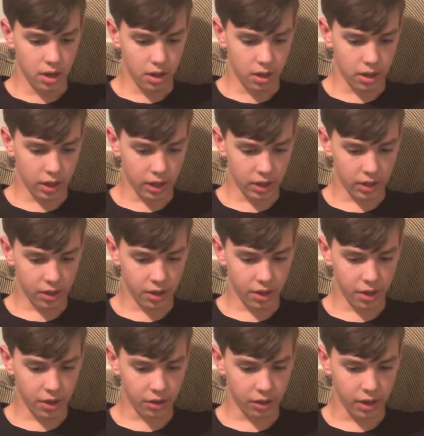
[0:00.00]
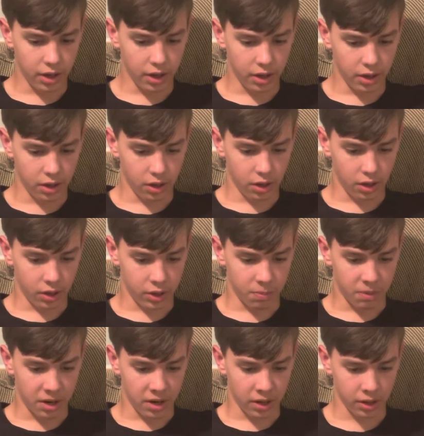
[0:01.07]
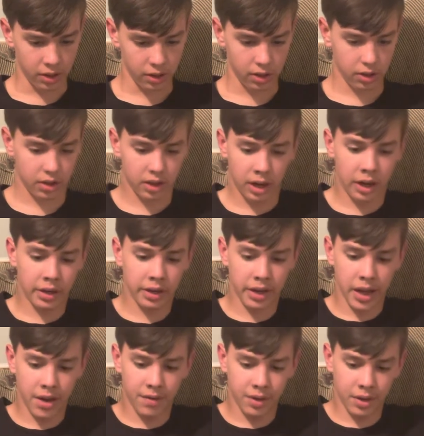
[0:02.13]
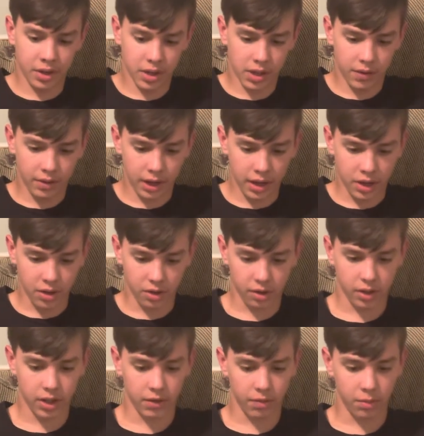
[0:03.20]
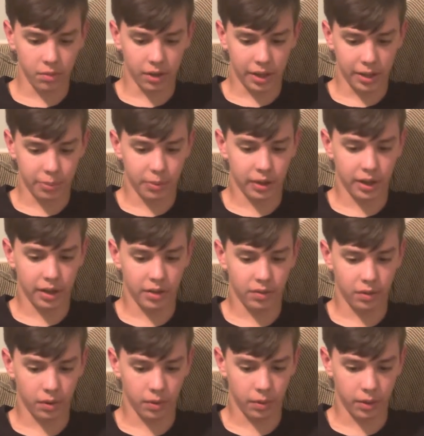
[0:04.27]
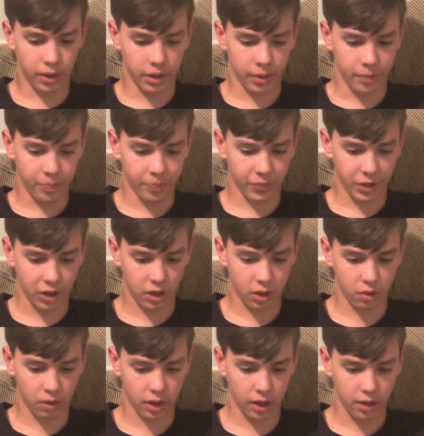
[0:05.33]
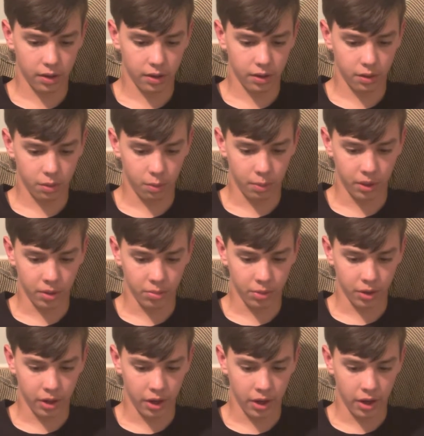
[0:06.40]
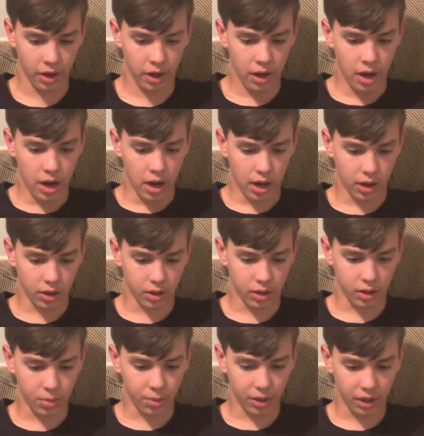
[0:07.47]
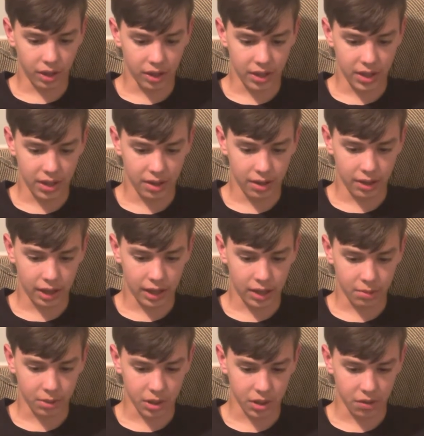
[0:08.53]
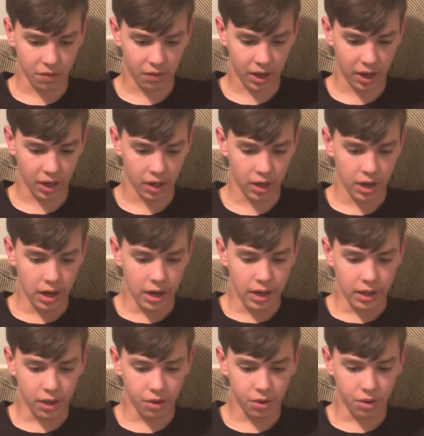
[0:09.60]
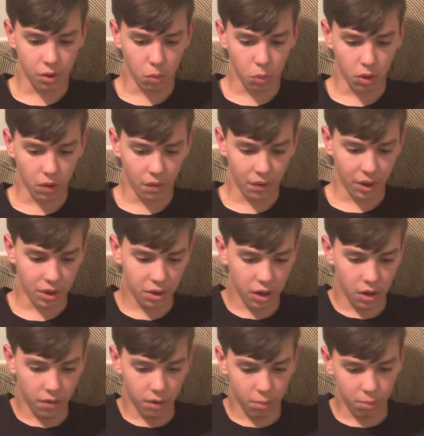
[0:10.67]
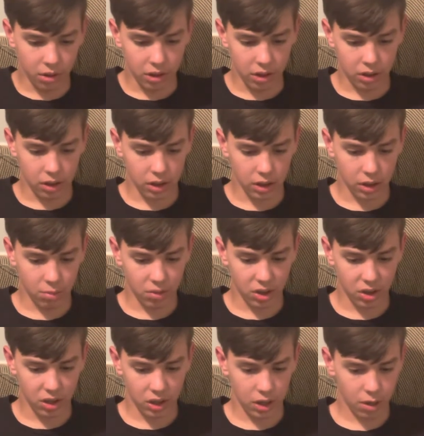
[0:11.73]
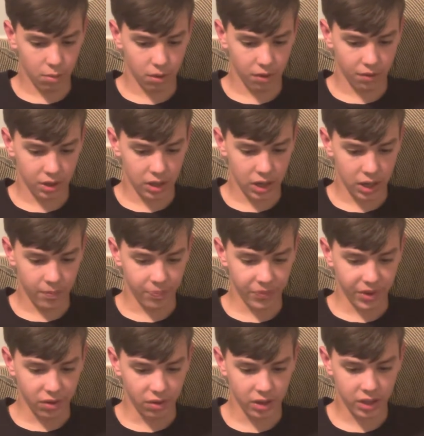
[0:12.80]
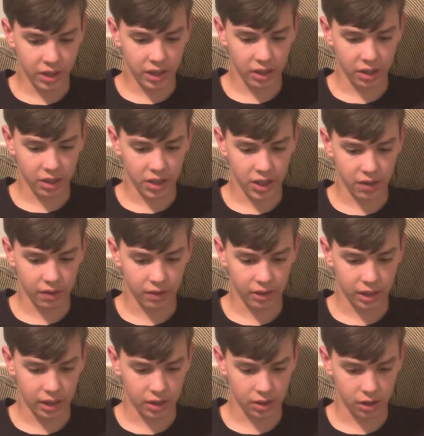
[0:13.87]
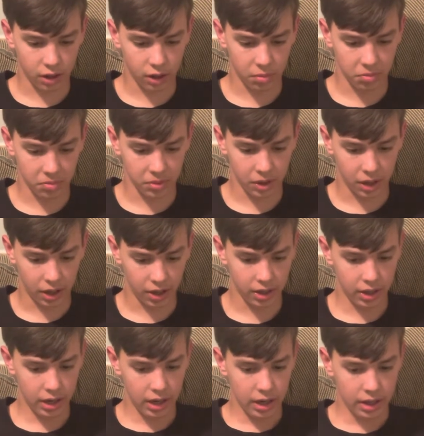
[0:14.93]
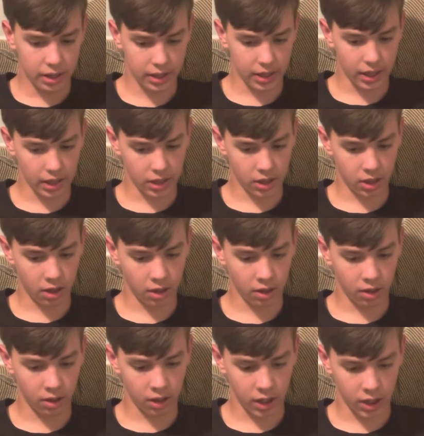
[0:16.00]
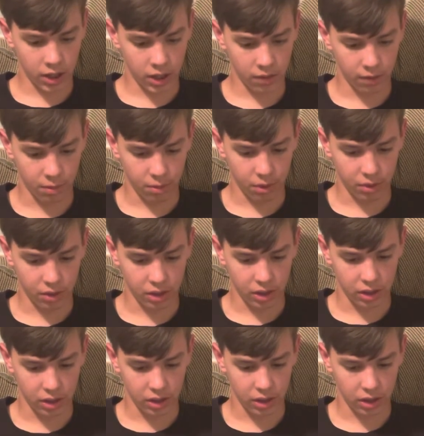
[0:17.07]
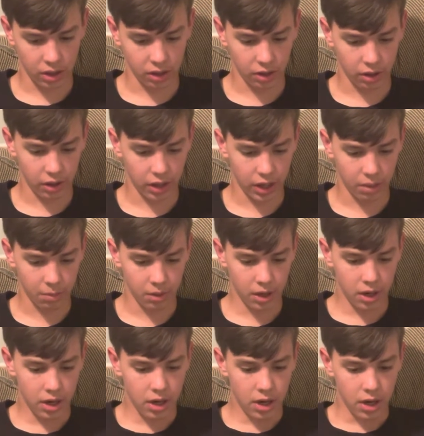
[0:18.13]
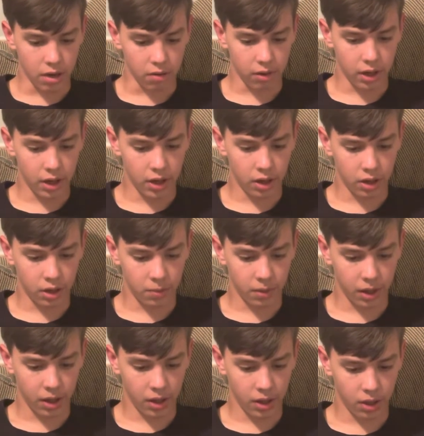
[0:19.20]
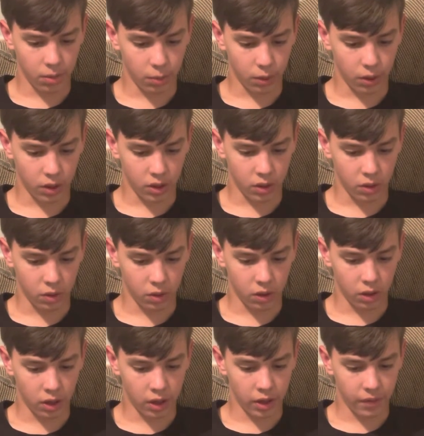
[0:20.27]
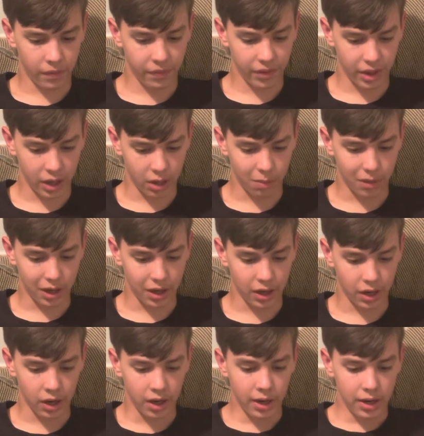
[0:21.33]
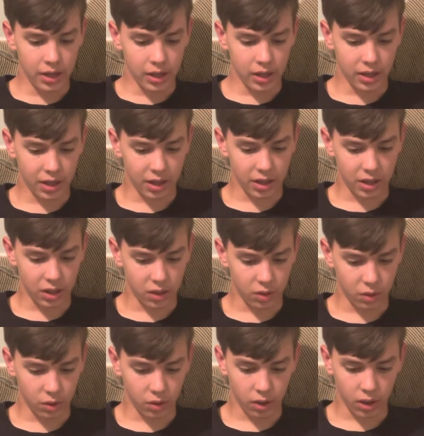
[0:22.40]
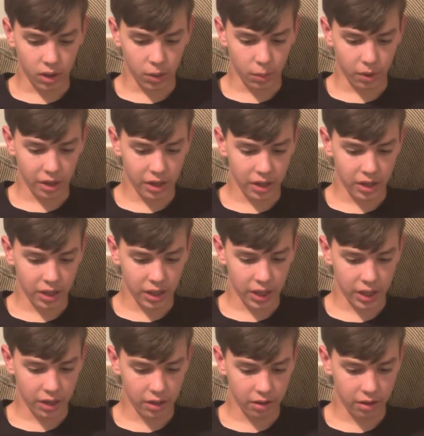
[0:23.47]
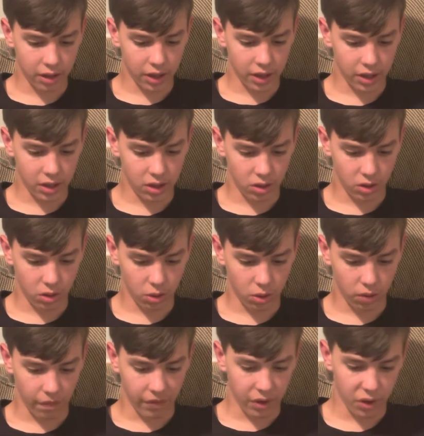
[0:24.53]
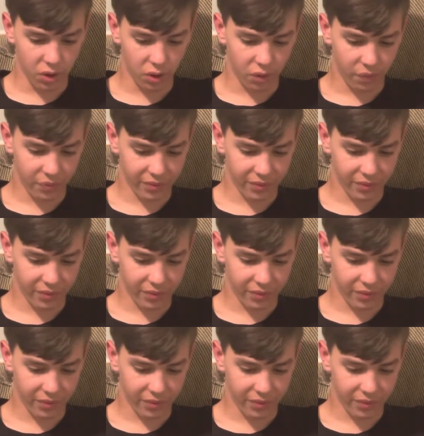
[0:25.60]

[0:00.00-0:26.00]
Then I saw another great and all inspired sign in heaven, seven angels, seven last plagues, for with them God's wrath will be completed. Also, something like a sea of glass makes a fire, and those who had won the victory over the beast, its image, and number of its name. We're standing on a sea of glass apart from God. They sing the song of God's servant Moses and the song of the Lamb. Great and awe-inspiring your works, Lord God the Almighty. Just and true are your ways, King of the nations, Lord, who will,